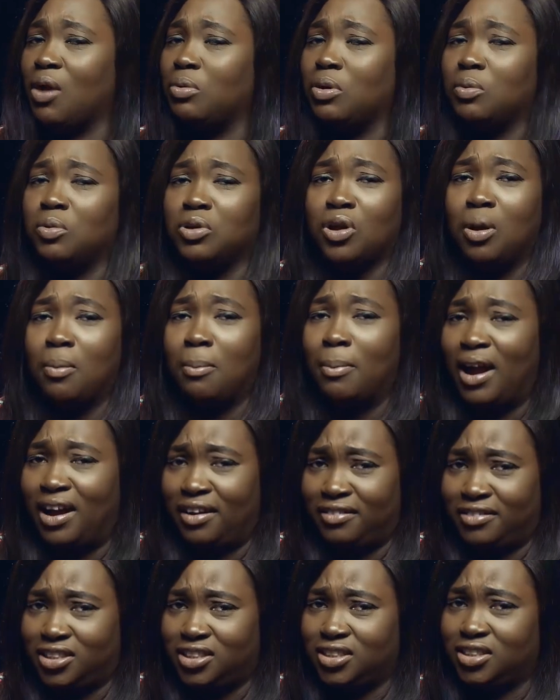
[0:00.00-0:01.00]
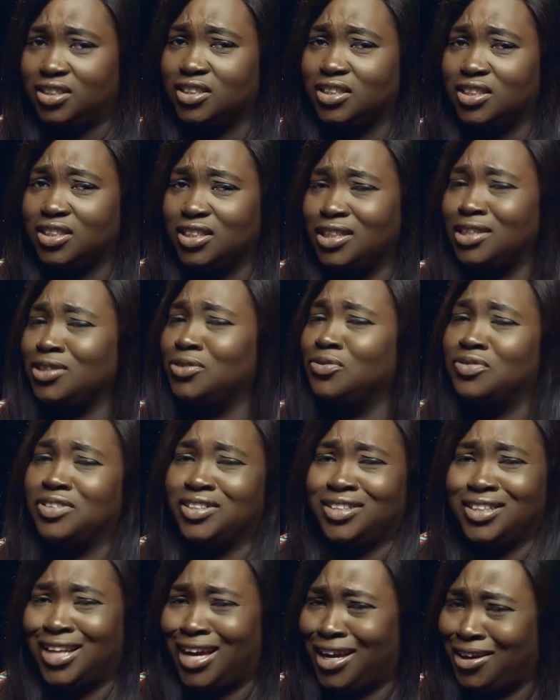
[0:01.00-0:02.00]
we will not marry in
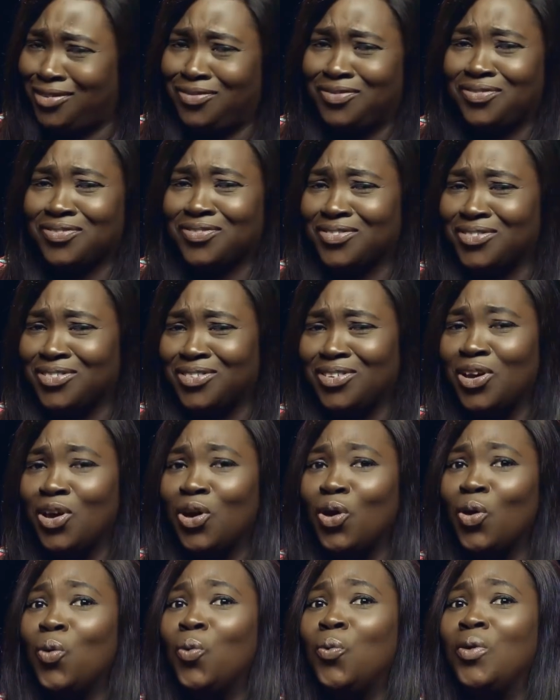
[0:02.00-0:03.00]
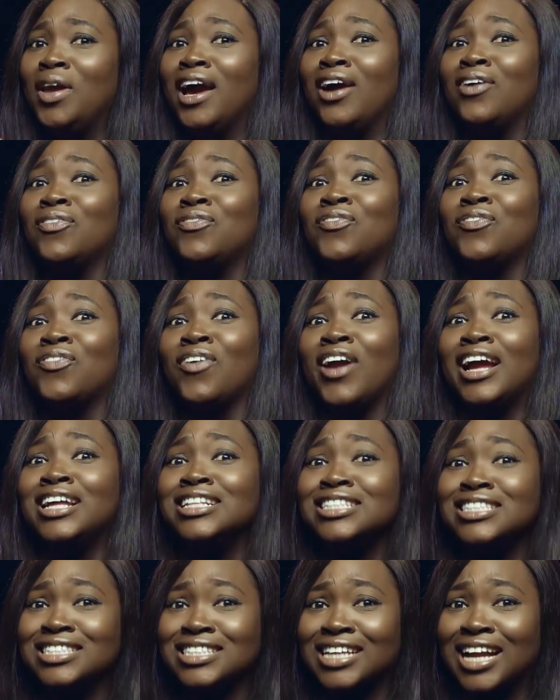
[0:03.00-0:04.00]
real life. We are
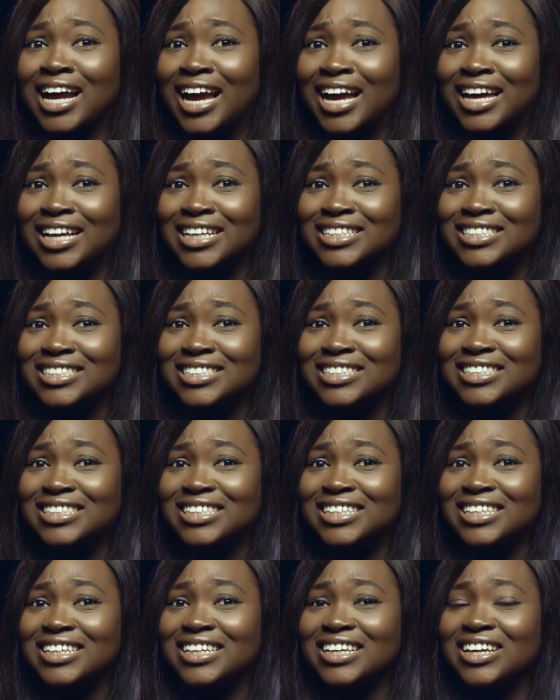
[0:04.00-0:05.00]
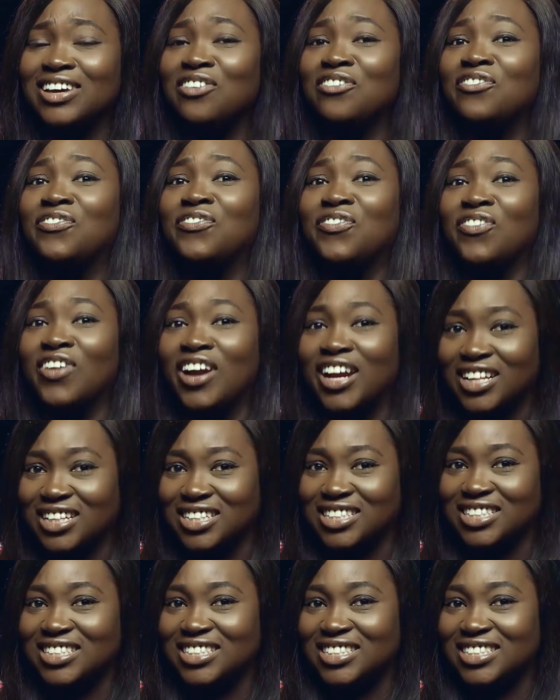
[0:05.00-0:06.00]
friends, guys.
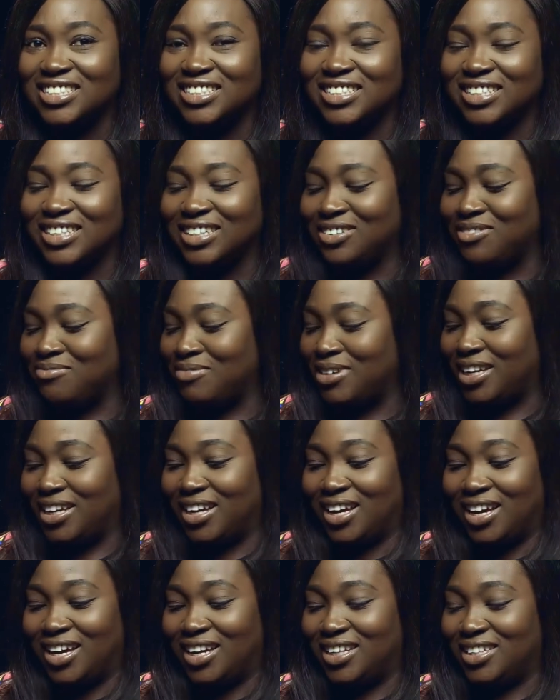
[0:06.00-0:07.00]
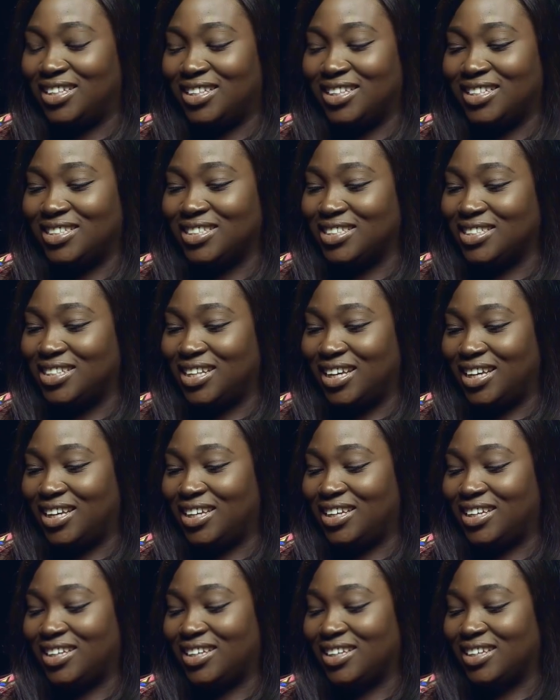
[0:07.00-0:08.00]
Friends. Oh my God. This is
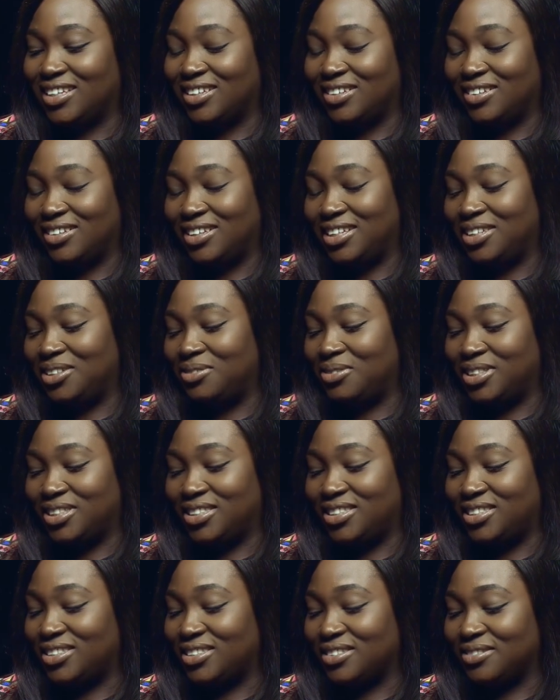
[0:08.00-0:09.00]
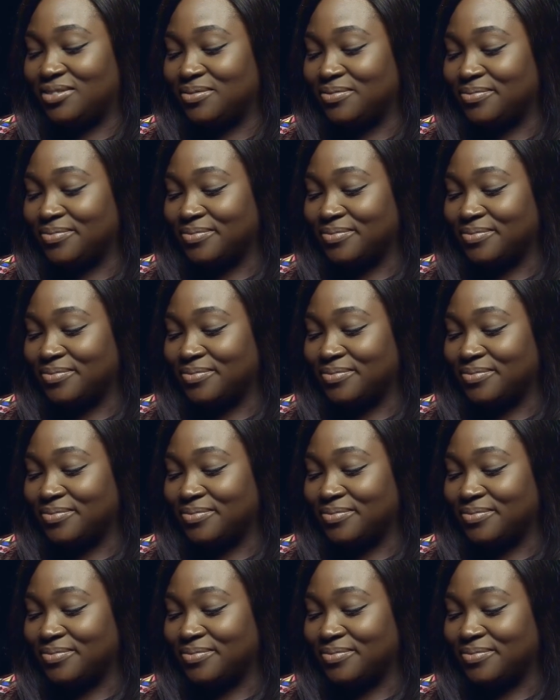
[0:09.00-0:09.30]
like, anyways.